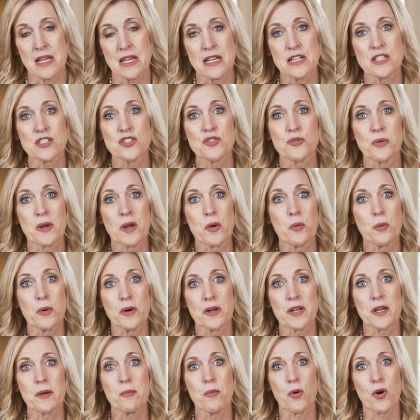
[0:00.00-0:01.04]
It is doing
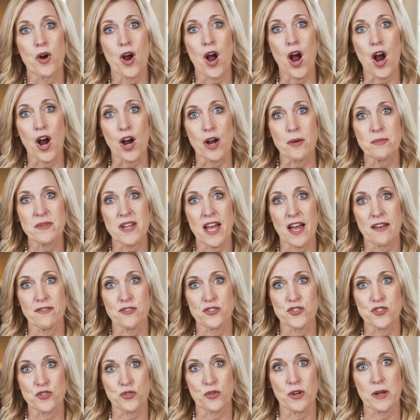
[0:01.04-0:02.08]
William more harm to have
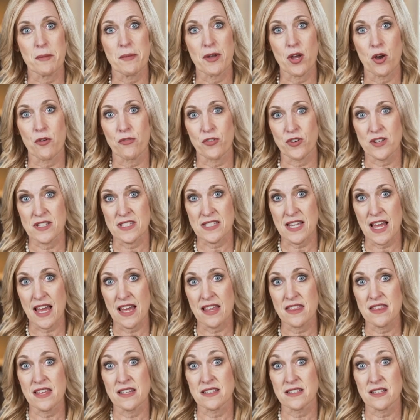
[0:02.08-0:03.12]
you screaming over his
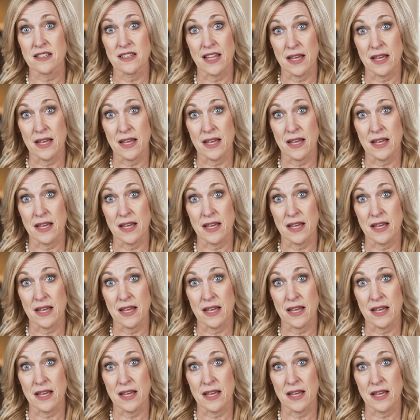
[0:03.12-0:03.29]
head than to